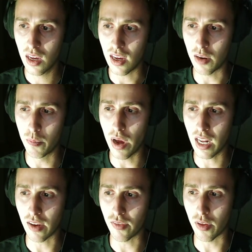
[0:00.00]
In
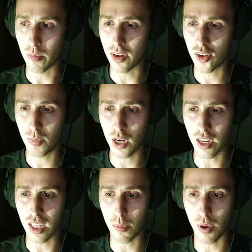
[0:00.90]
many of them,
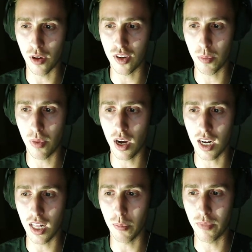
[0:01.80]
especially the
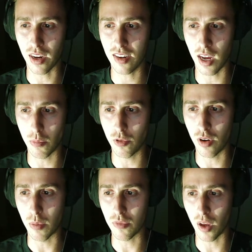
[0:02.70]
post-apocalyptic type
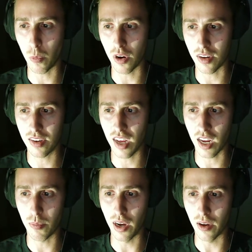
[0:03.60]
dreams, I want to
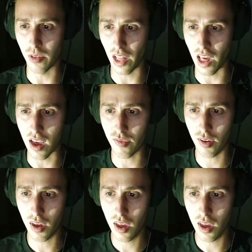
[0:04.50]
take my own life.